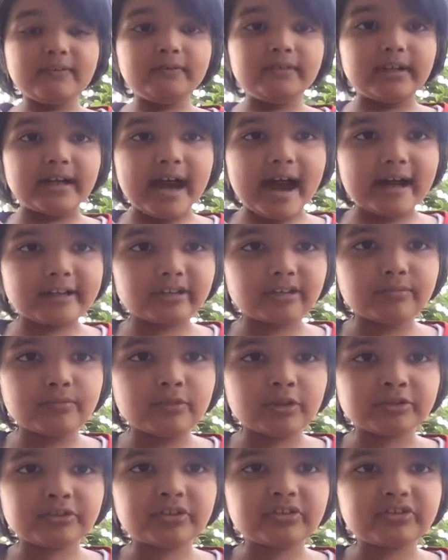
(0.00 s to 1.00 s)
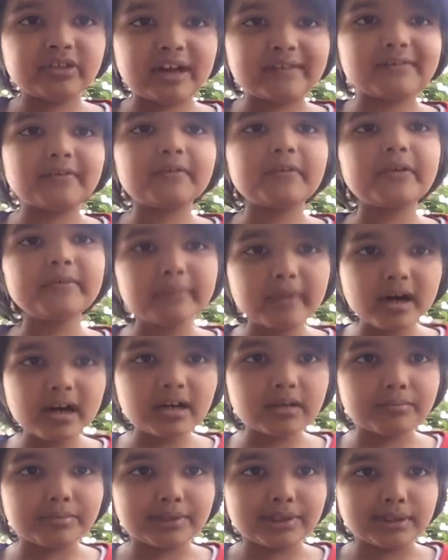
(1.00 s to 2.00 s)
atom was the size of a
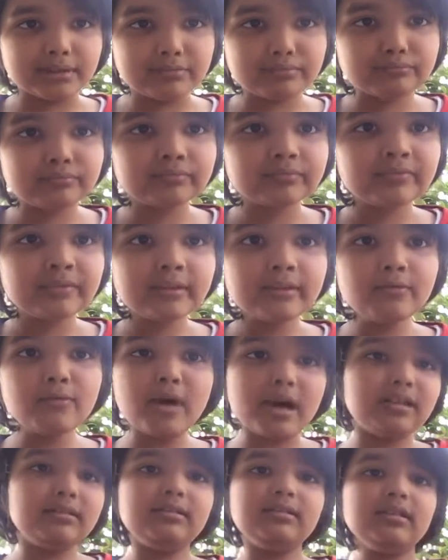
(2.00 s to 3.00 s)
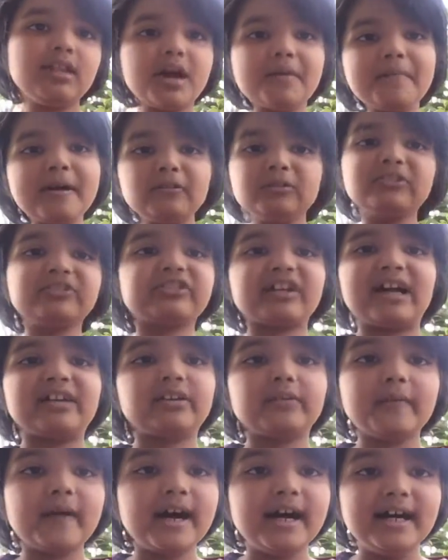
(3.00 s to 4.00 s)
marble? Well, about the size
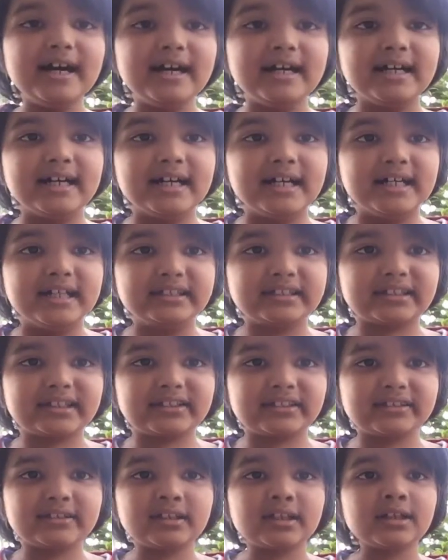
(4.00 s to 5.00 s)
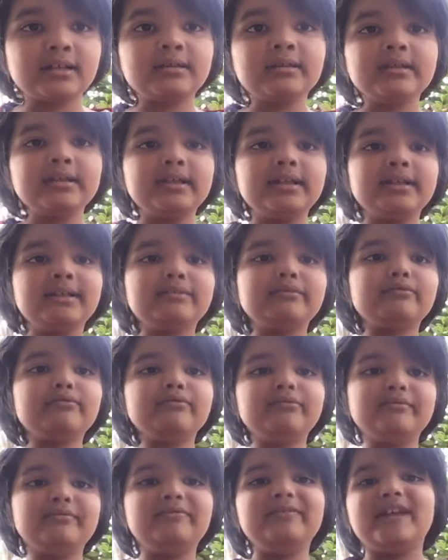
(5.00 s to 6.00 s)
of Earth.
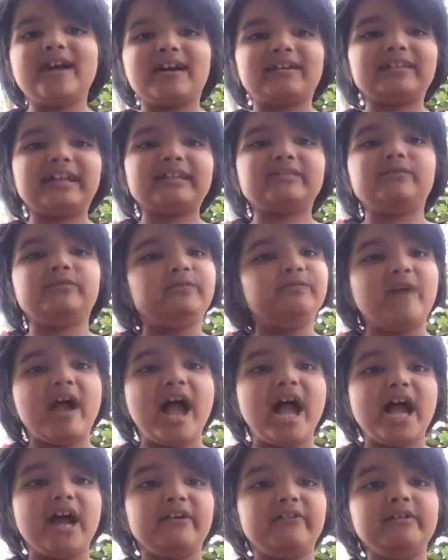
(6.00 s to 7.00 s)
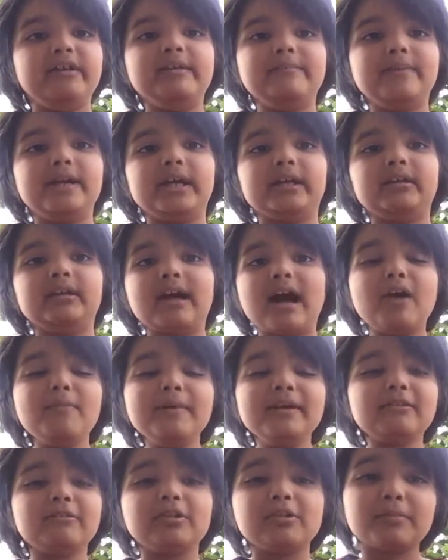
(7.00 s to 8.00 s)
Yeah, that's very big. How
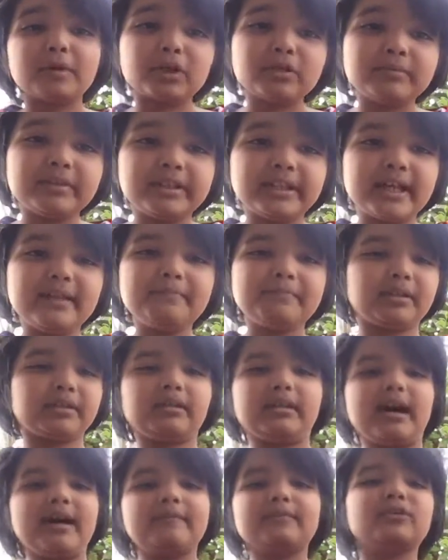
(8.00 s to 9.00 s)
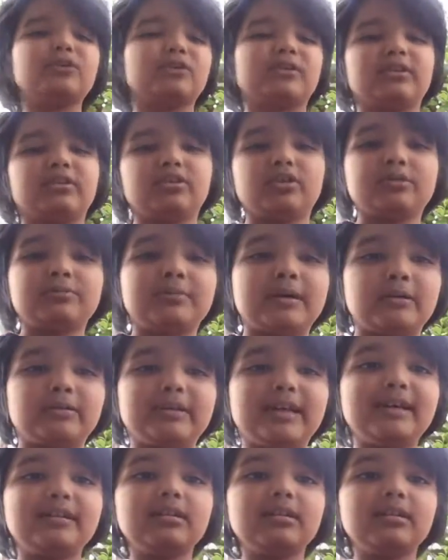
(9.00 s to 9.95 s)
big will your body be then? But I'm not going to talk about that.